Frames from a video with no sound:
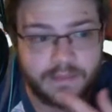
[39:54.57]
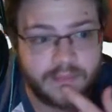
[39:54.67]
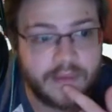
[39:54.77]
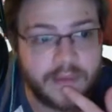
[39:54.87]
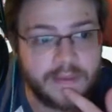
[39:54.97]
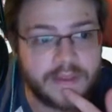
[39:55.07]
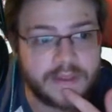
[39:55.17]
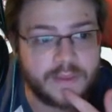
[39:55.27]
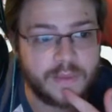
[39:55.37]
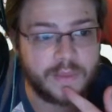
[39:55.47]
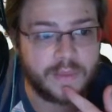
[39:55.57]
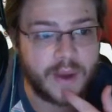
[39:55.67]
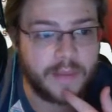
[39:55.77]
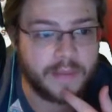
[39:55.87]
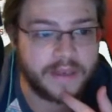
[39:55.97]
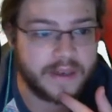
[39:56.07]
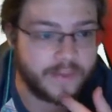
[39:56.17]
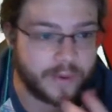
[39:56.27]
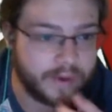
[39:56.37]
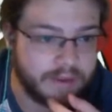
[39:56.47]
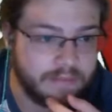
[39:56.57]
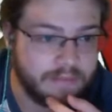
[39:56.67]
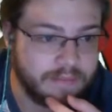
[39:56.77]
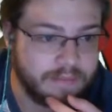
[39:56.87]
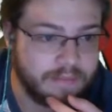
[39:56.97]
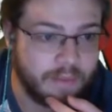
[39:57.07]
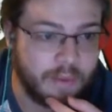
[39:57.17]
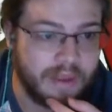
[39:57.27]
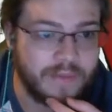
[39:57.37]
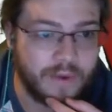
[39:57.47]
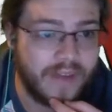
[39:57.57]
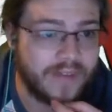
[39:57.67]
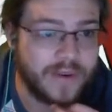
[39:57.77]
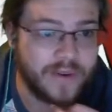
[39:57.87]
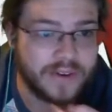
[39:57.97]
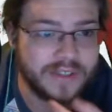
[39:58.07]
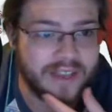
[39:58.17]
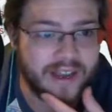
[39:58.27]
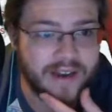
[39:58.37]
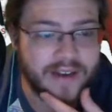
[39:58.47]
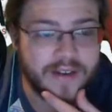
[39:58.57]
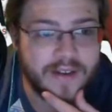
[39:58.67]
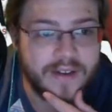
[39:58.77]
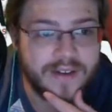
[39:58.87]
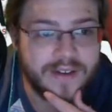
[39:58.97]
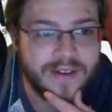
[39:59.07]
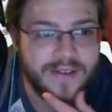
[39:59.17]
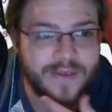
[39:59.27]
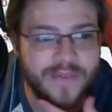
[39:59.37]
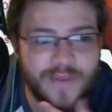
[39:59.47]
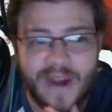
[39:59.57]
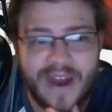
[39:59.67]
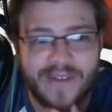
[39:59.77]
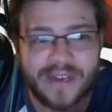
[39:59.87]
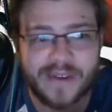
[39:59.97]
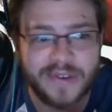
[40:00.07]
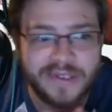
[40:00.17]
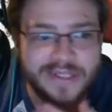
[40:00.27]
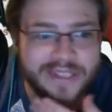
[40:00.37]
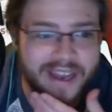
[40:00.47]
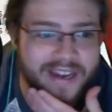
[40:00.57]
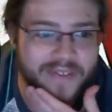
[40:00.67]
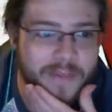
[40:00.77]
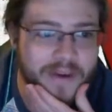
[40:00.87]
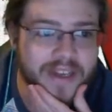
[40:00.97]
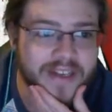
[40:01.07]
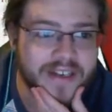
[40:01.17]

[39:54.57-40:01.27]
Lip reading: But Blizzard will probably never hit. But we have Gravity on our side. We have Gravity on our side, everybody.